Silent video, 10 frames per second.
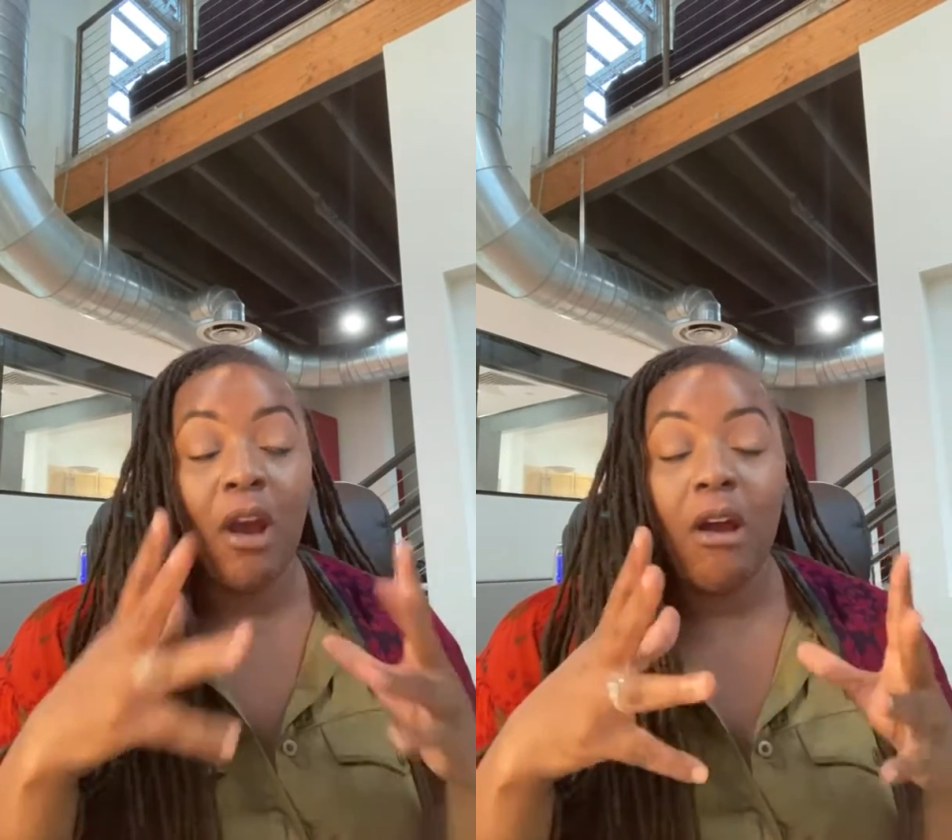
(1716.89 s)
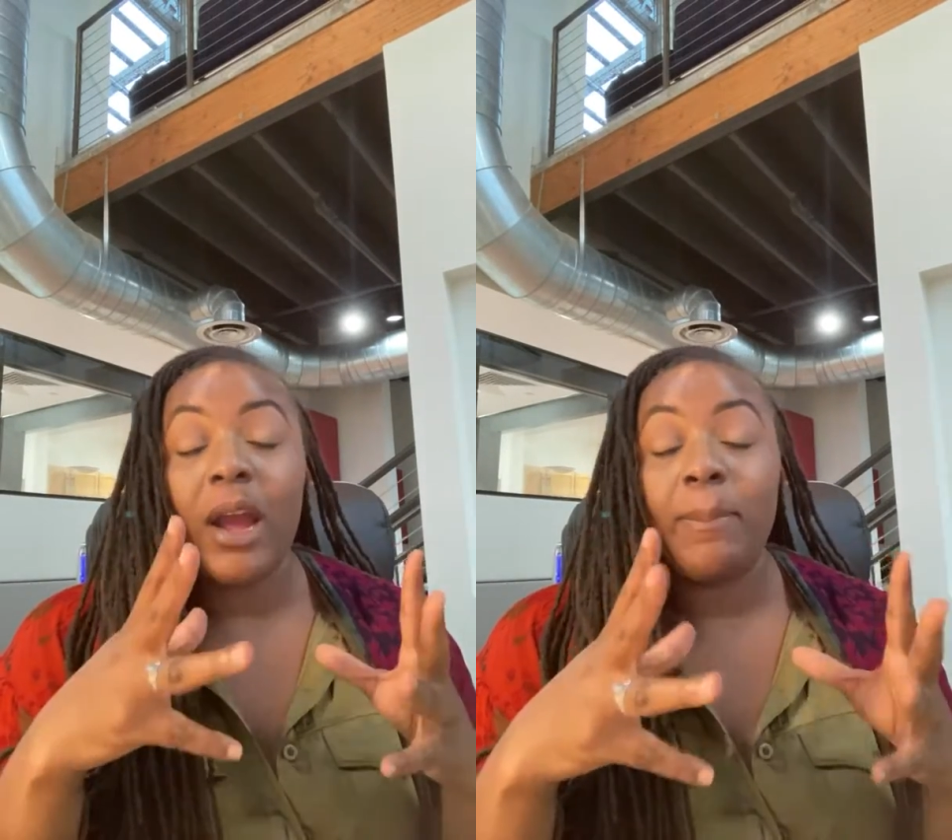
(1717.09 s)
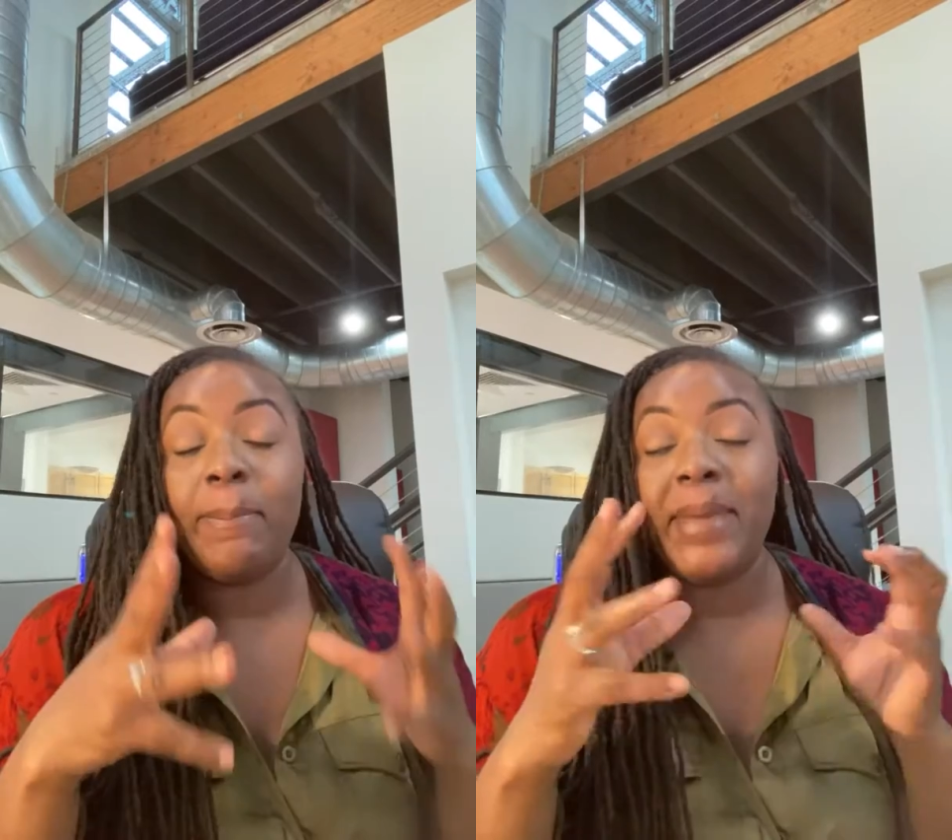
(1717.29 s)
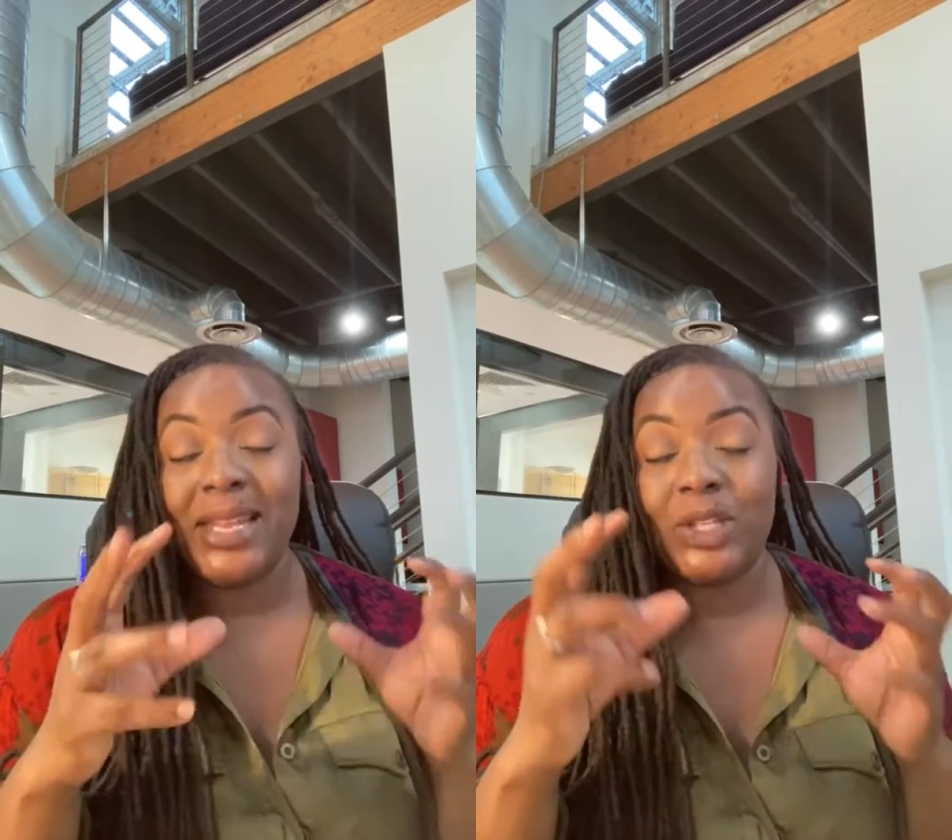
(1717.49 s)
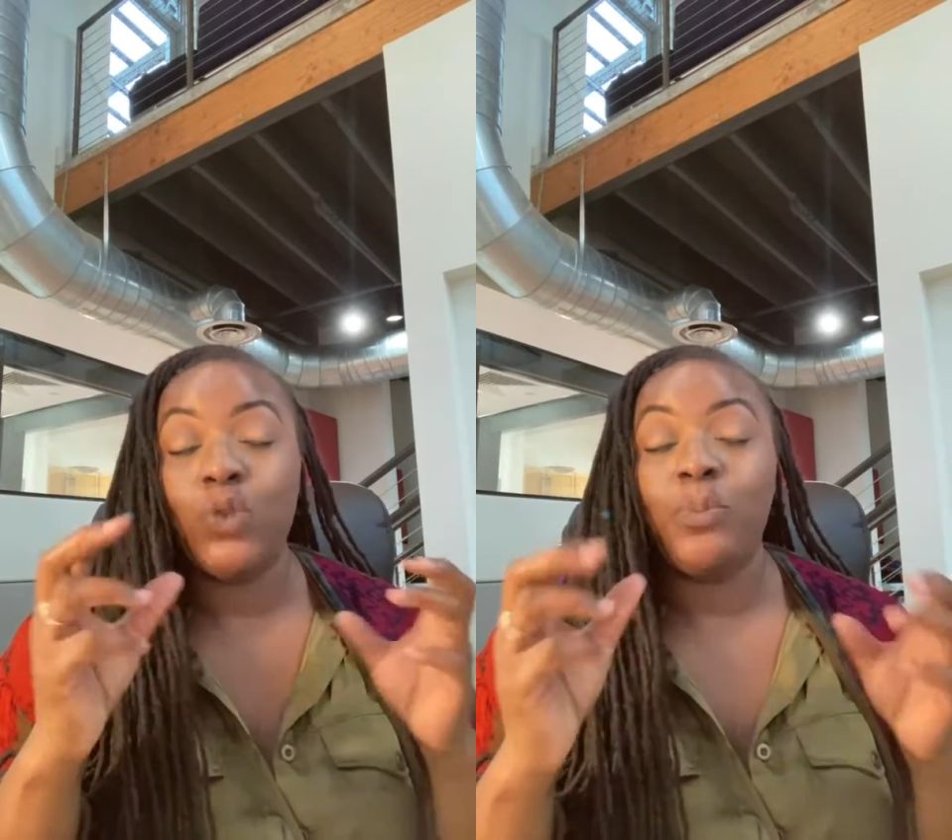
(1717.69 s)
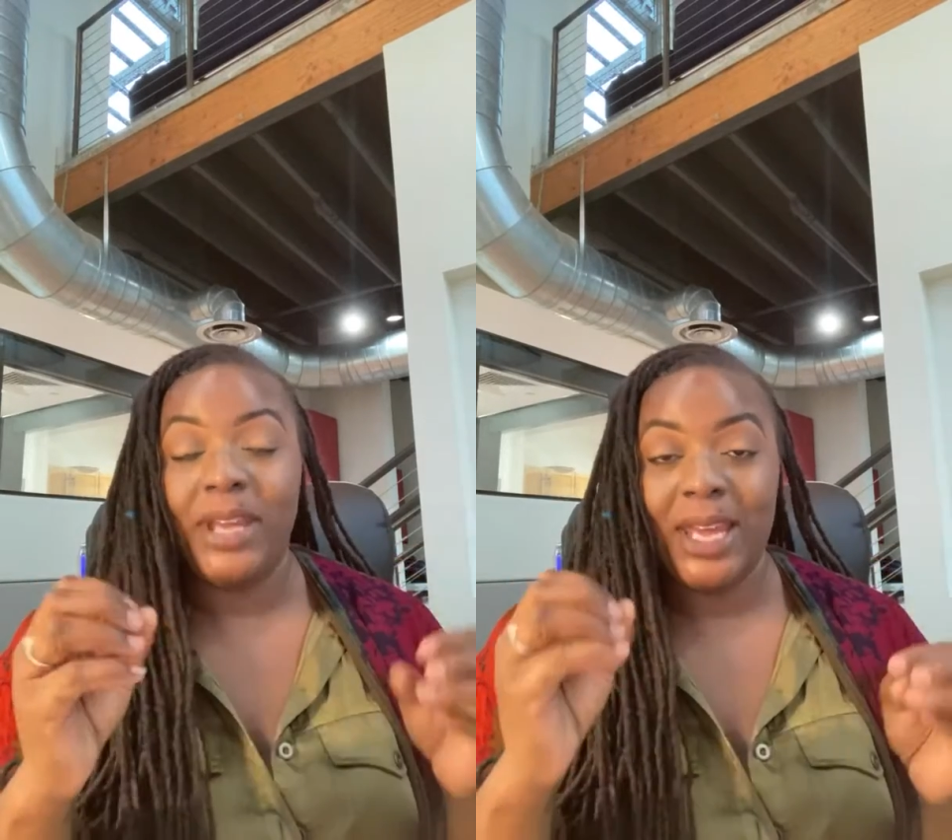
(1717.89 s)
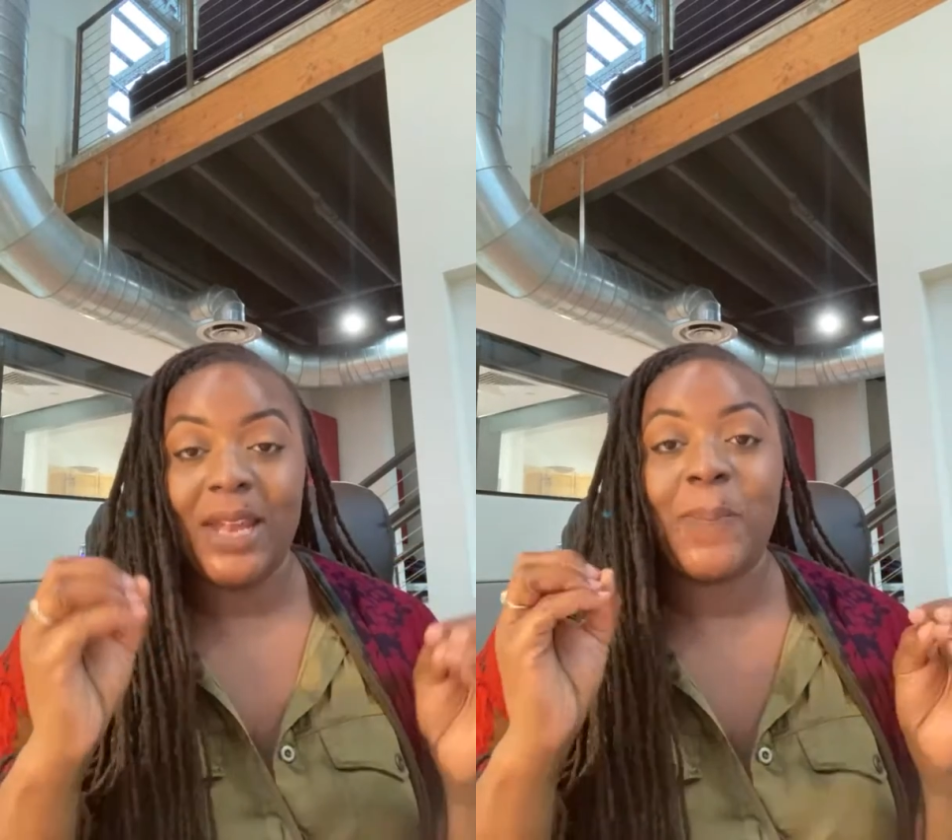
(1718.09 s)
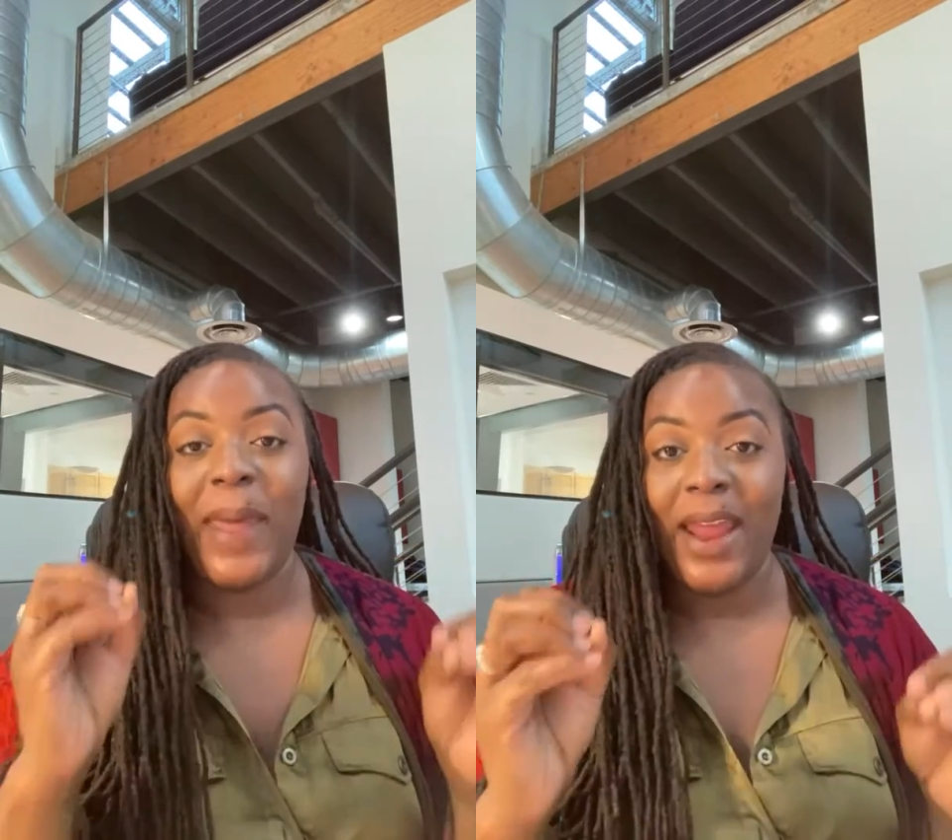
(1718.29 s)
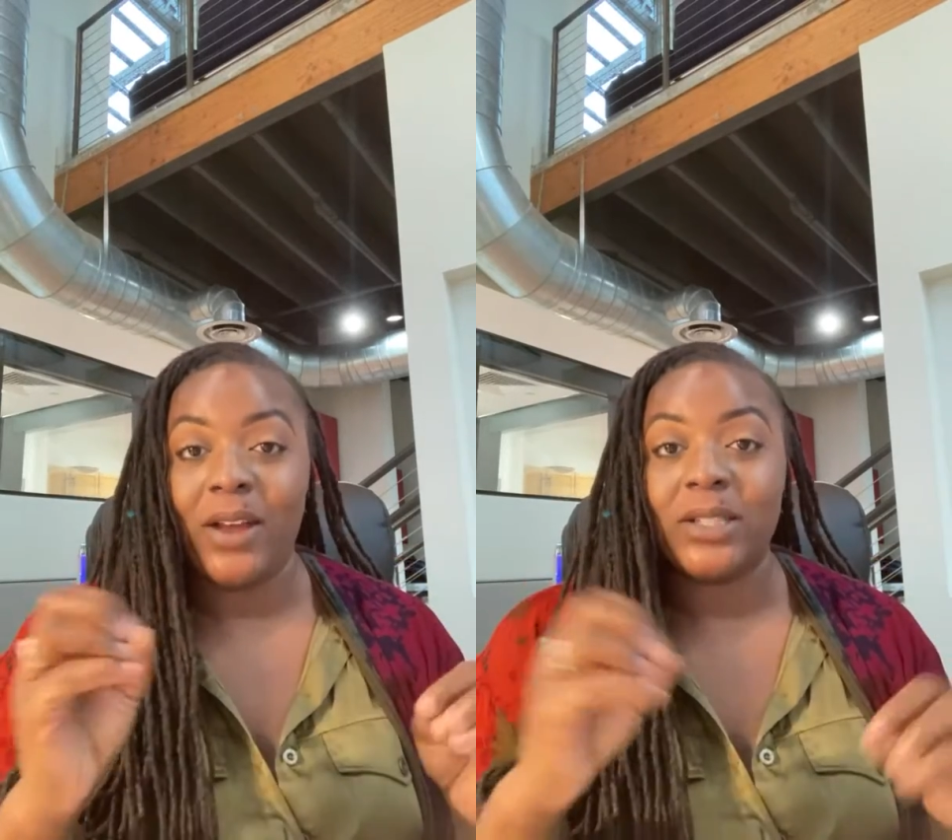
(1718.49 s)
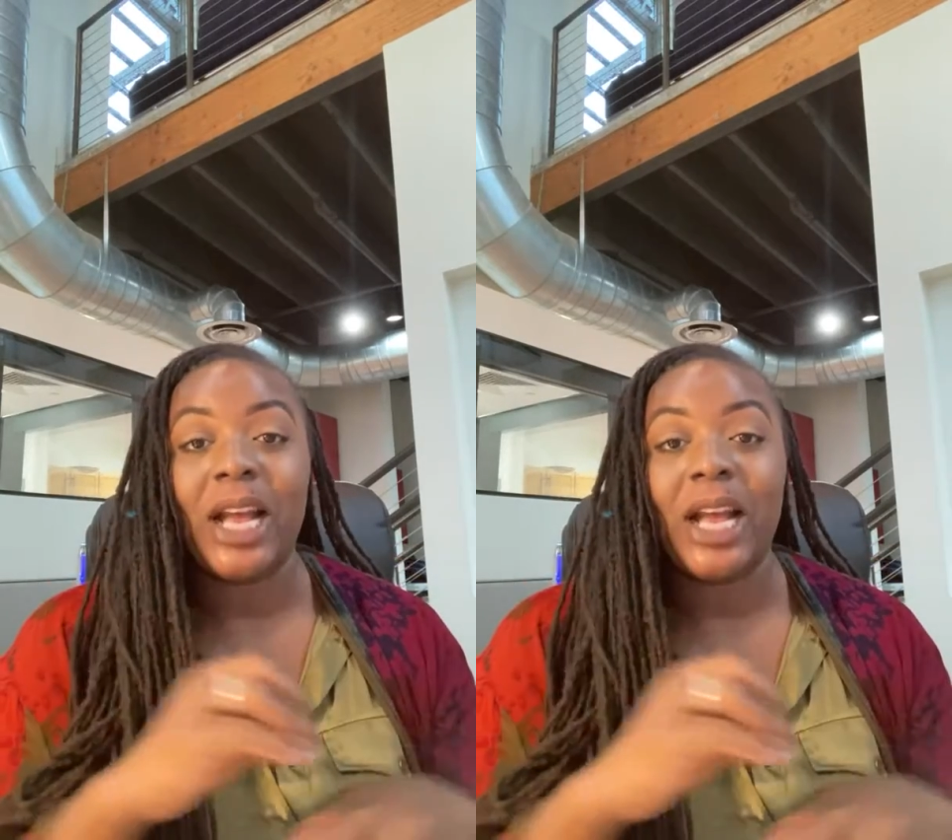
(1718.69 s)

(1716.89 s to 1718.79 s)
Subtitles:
aren't meant to be in pairs.